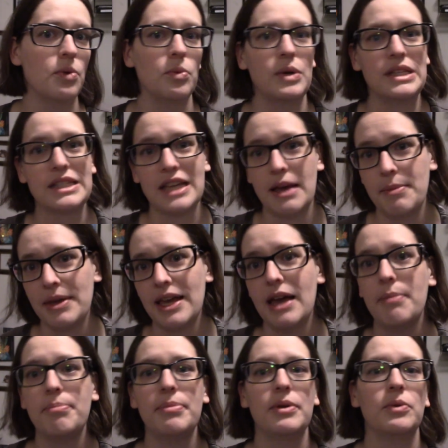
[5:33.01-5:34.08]
what's coming
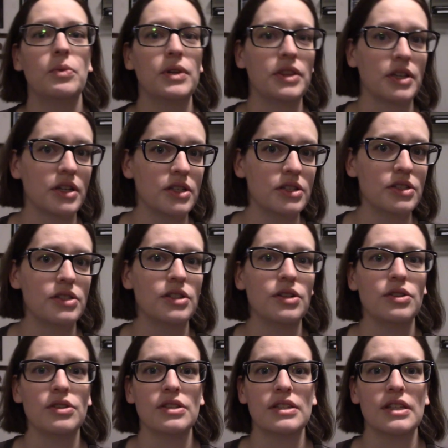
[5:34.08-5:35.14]
up and what the
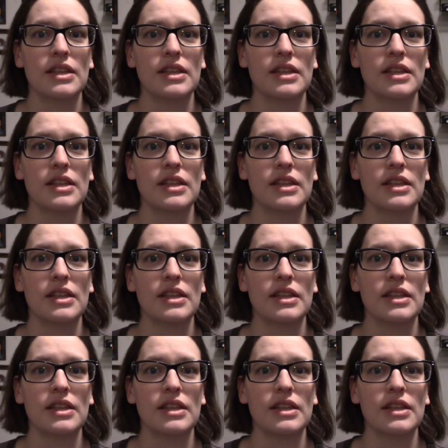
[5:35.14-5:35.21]
concerns